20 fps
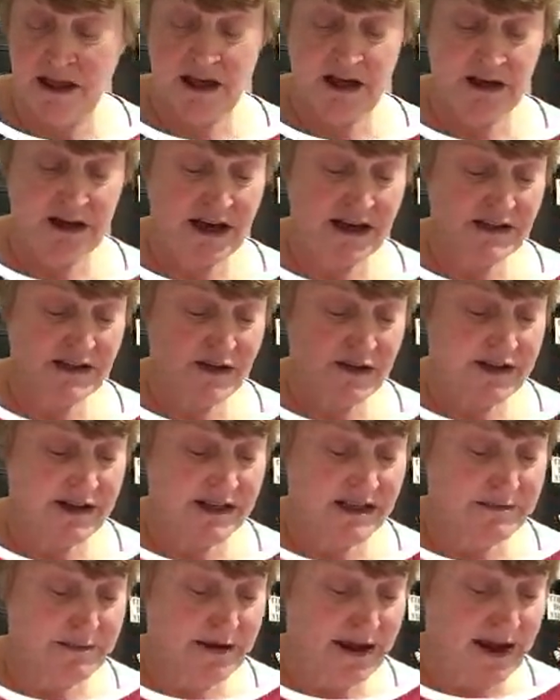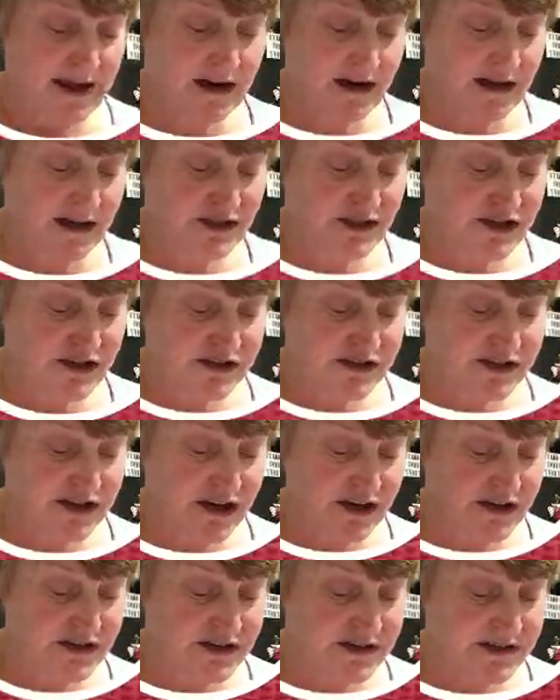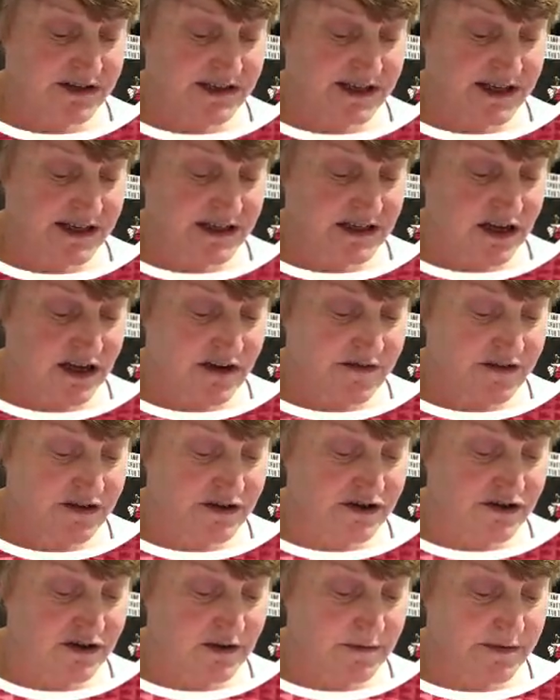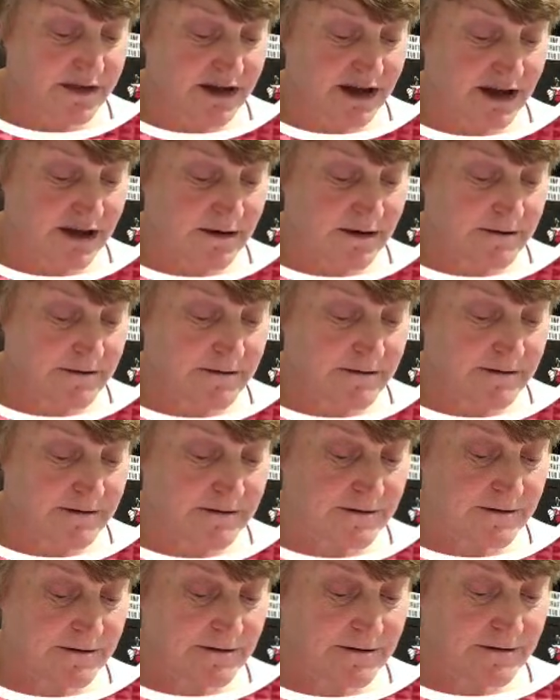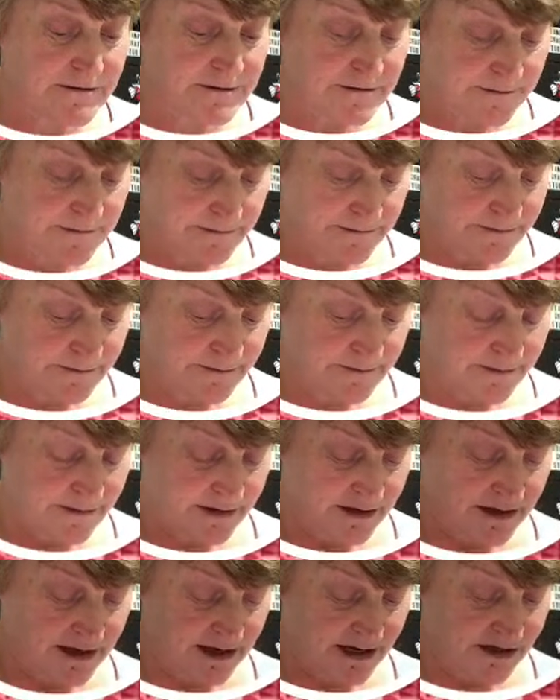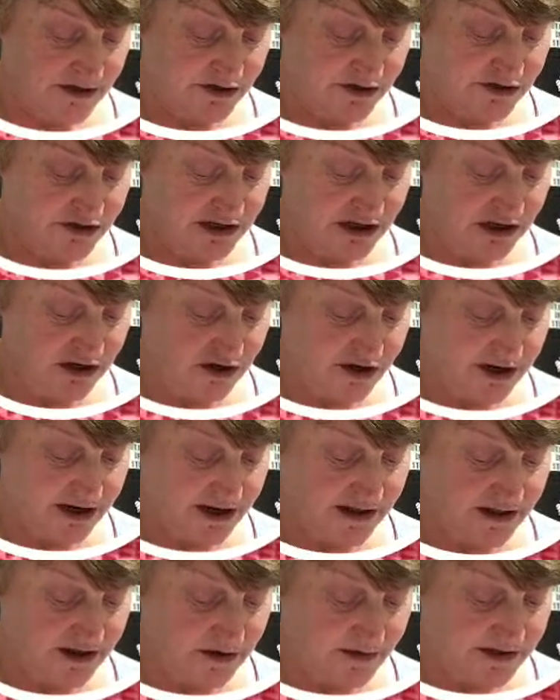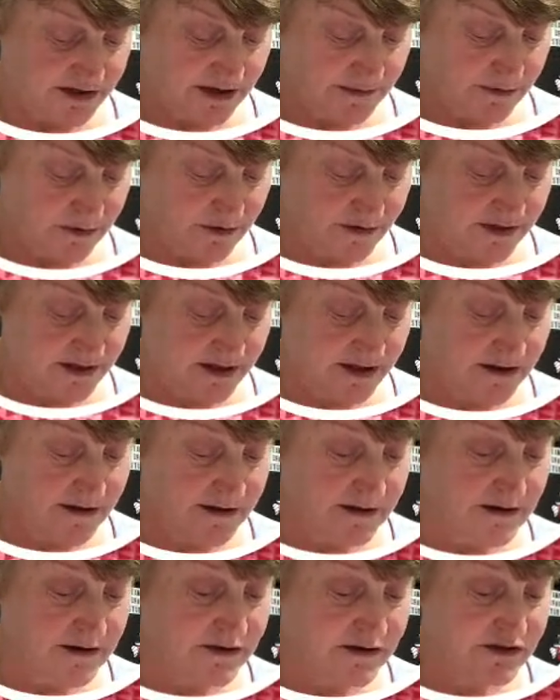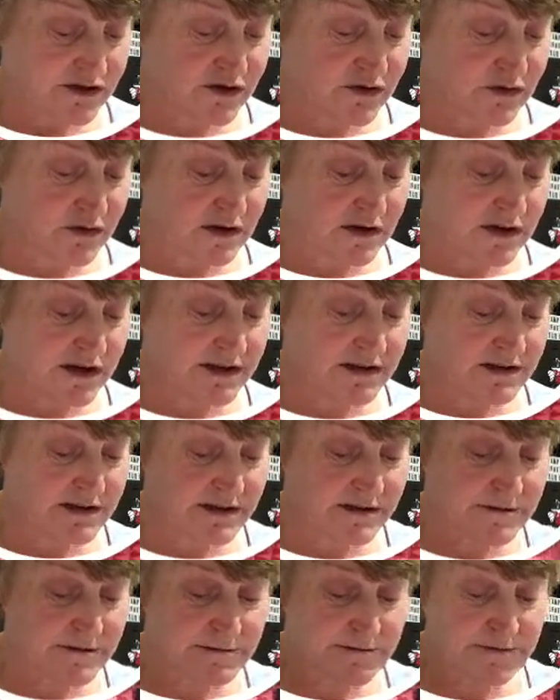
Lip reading: Okay, so this panel is just going to sit over the top there. Okay, so you're just lining those up on the score lines.